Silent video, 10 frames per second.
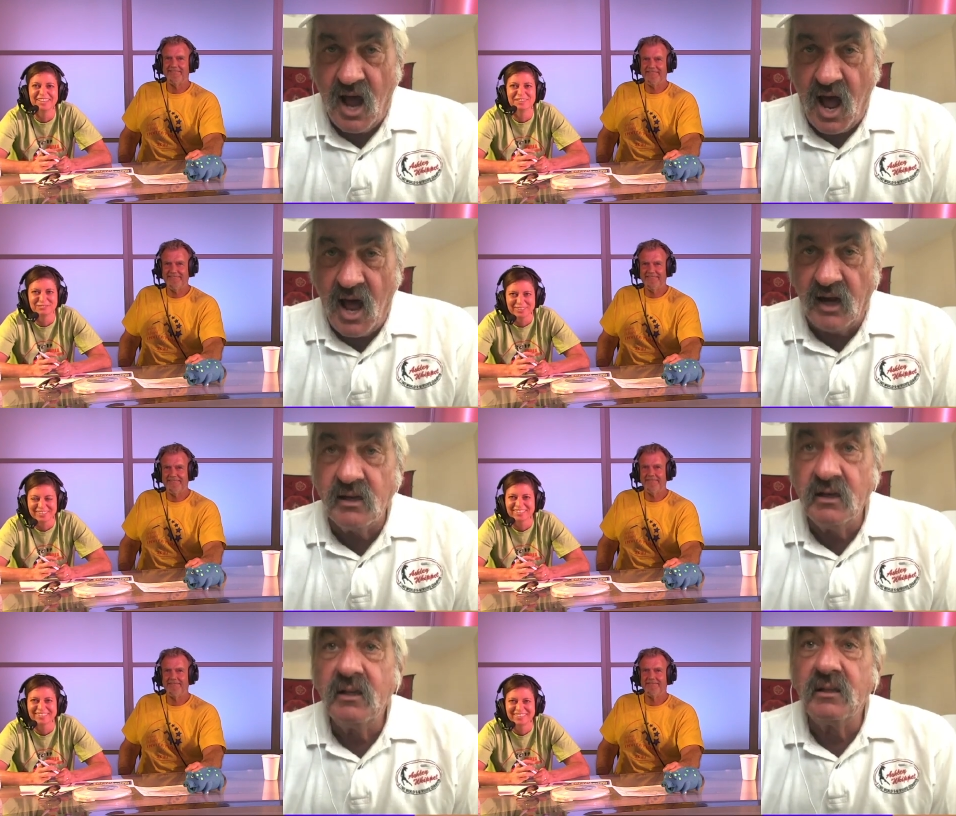
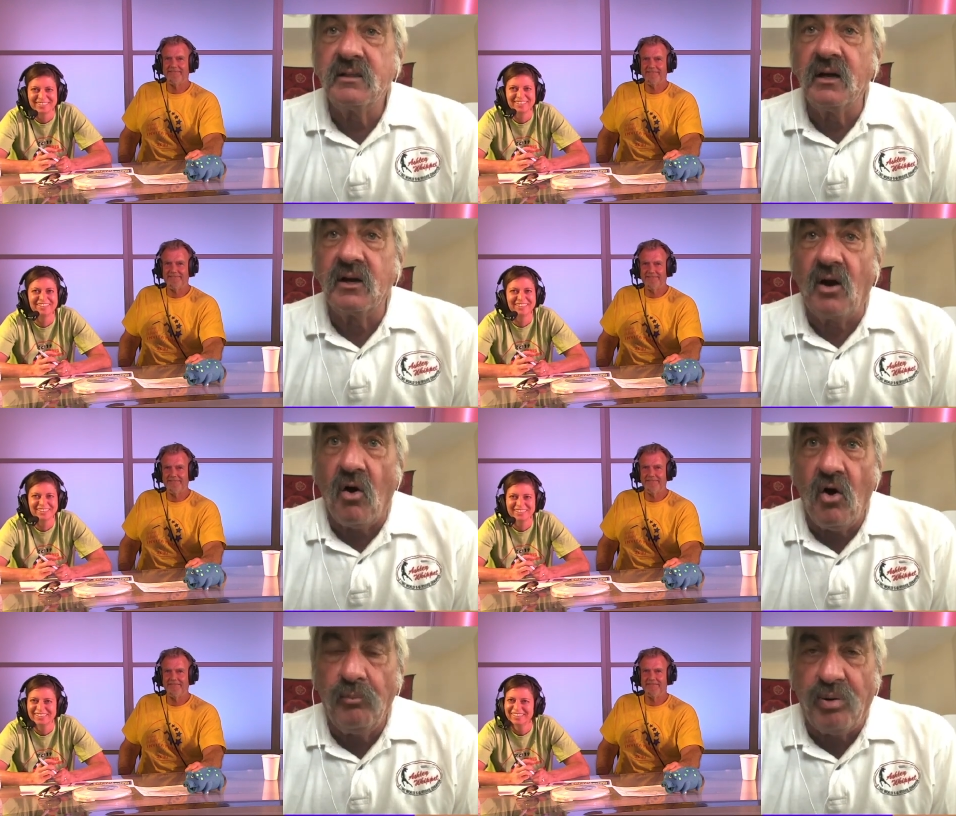Speaker 1: on the
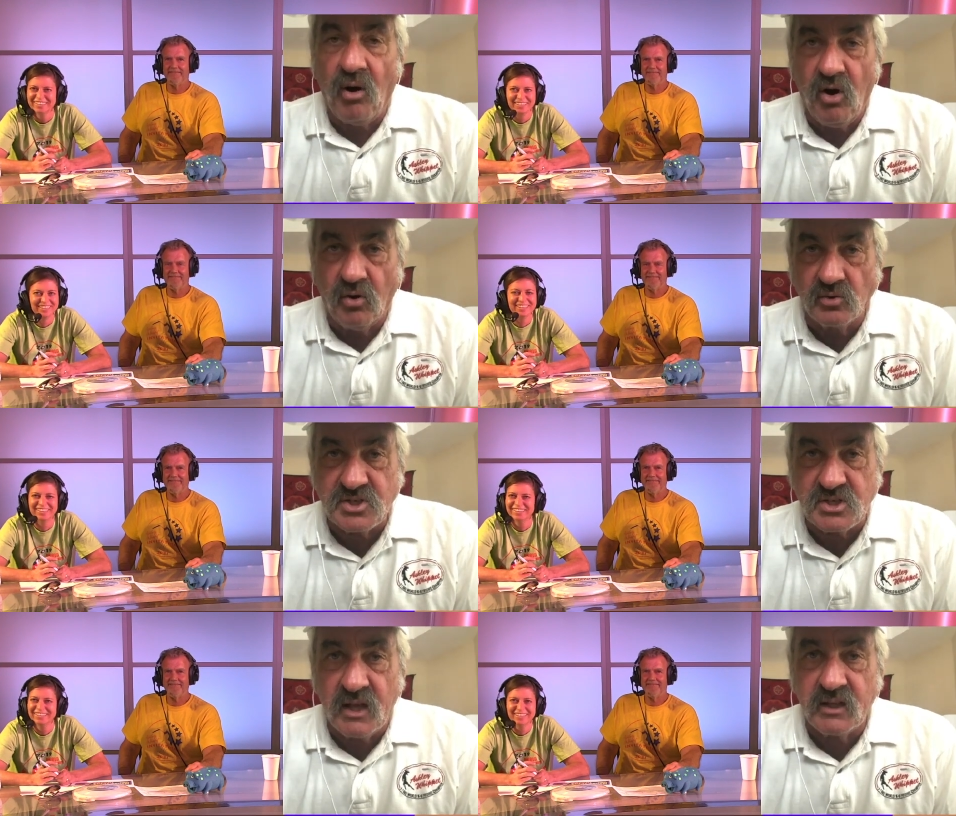
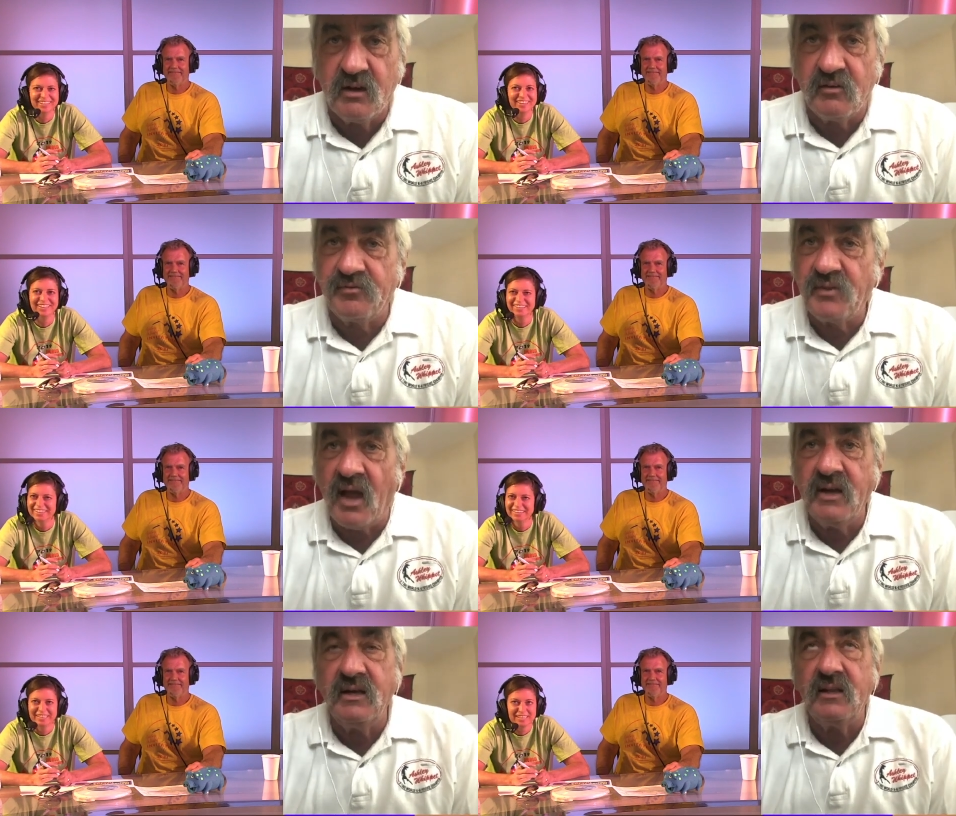goalpost, and the
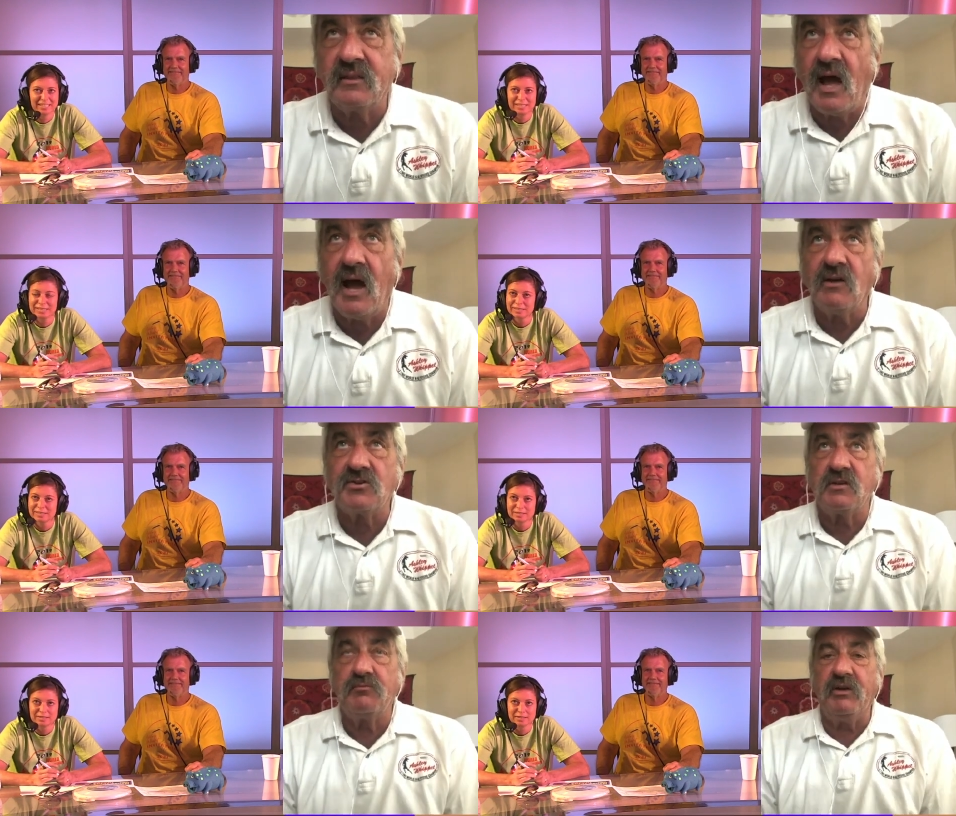
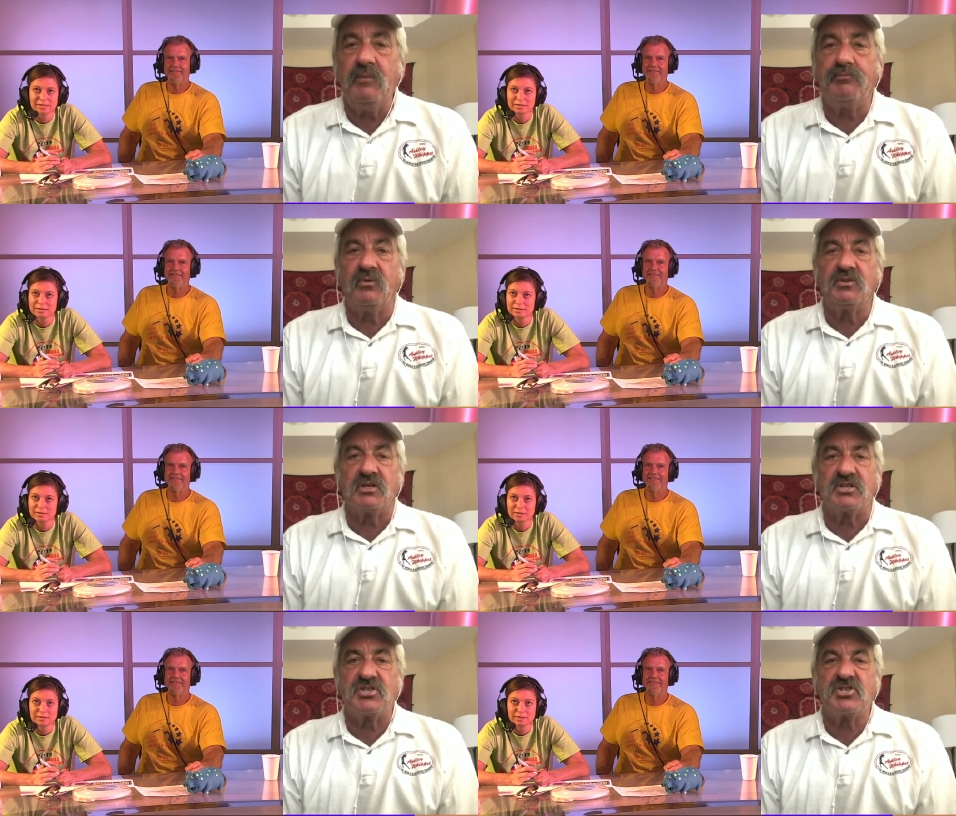90,000 people
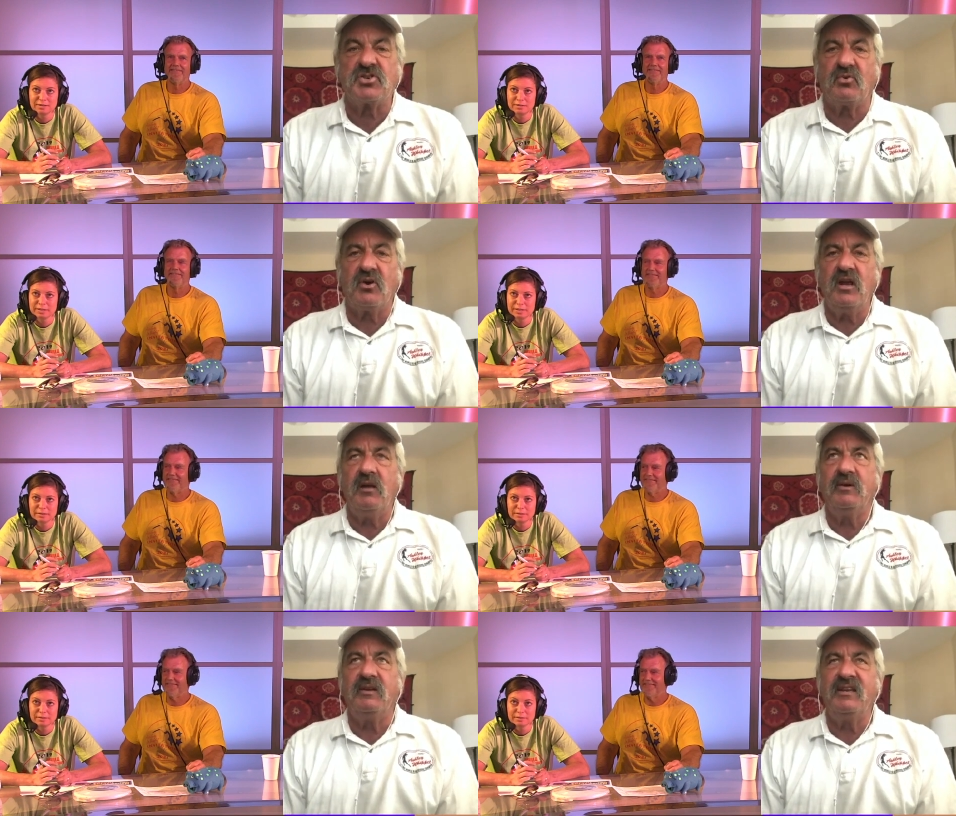just
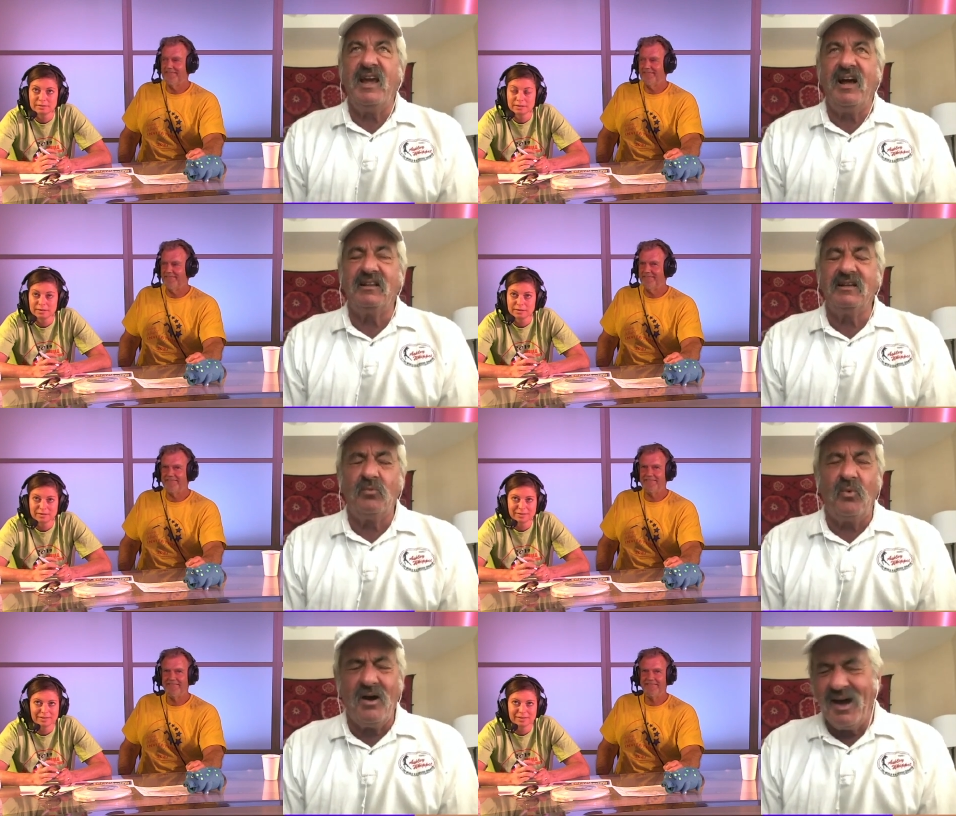screaming,
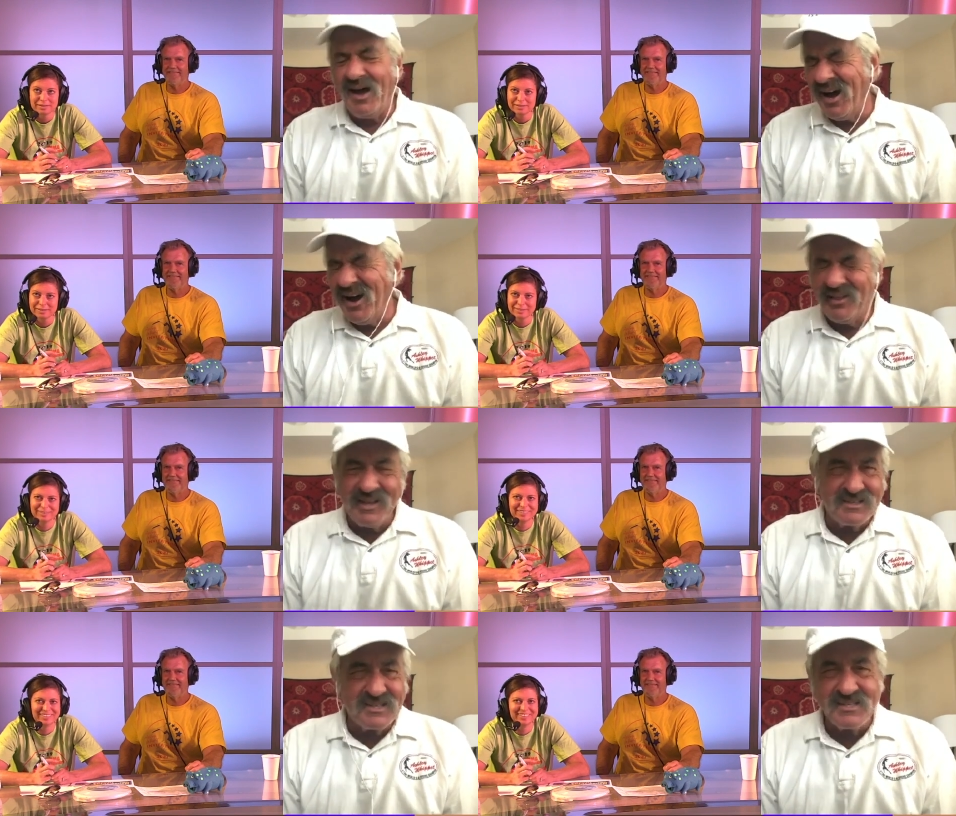yelling, "Wow,
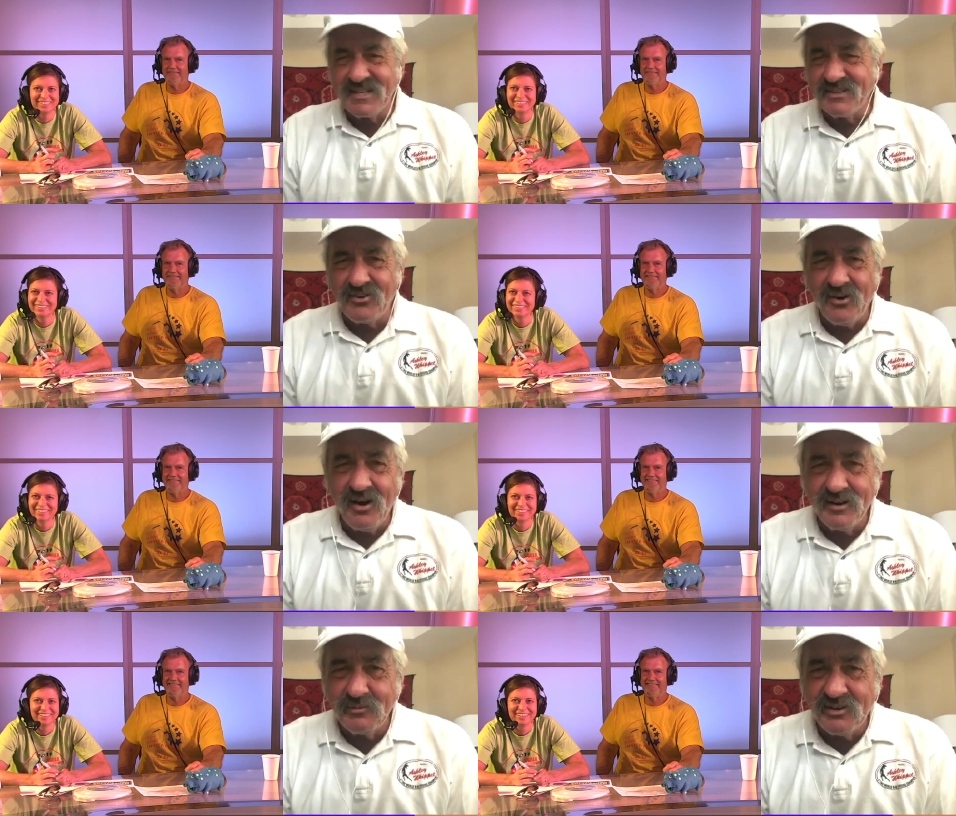this is
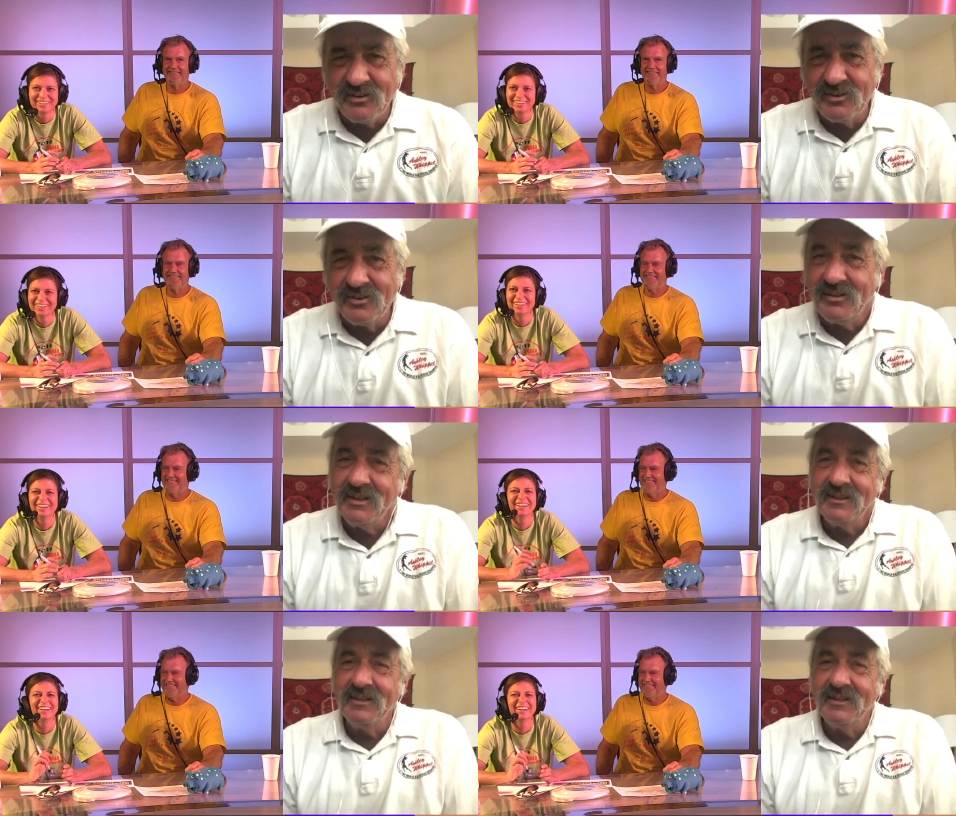incredible!"